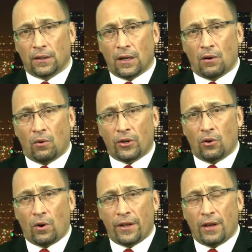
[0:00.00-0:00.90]
I
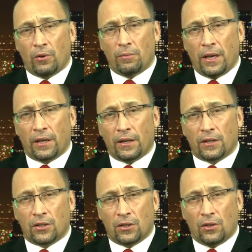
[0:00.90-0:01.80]
wonder why they would make an
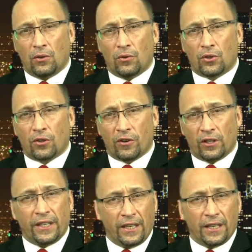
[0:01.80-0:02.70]
excuse or
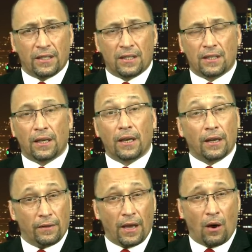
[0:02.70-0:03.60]
leniency
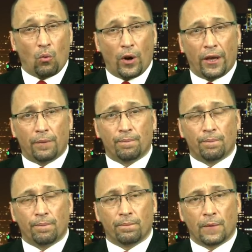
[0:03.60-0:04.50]
in that way.
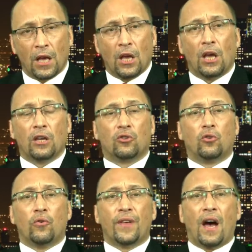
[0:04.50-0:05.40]
In
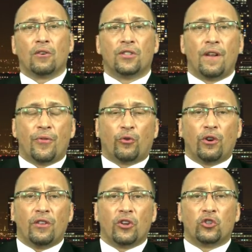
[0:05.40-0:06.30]
two thousand
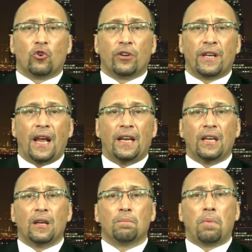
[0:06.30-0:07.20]
three, the
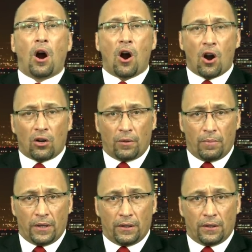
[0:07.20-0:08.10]
Jordanian
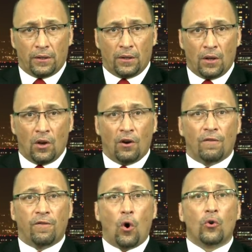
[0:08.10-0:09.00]
parliament
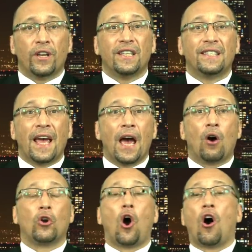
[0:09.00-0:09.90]
voted
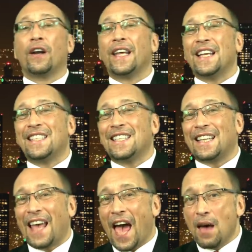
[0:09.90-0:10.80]
down on
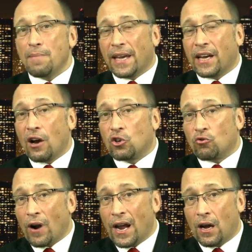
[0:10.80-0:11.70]
Islamic
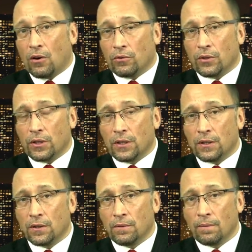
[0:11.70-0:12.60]

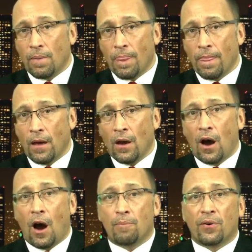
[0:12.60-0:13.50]
grounds
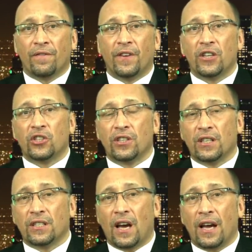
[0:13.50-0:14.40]
a provision
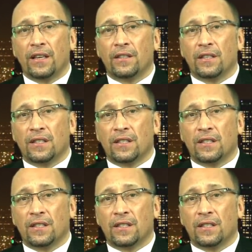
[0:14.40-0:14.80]
designed to